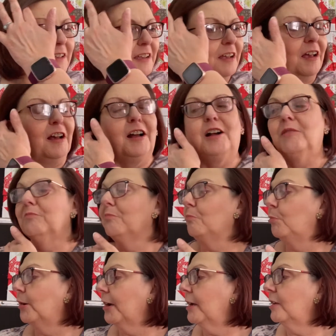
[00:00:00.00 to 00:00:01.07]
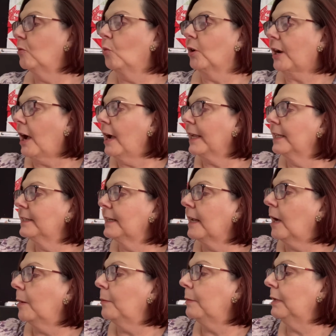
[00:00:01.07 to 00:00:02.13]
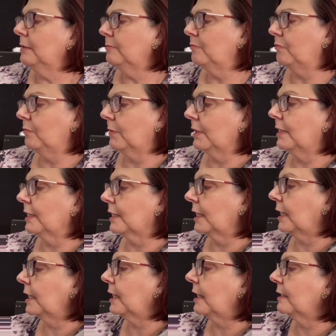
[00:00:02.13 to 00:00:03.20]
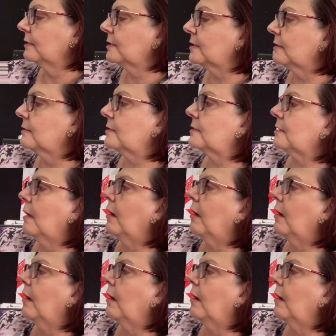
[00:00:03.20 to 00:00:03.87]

but what I ended up getting is this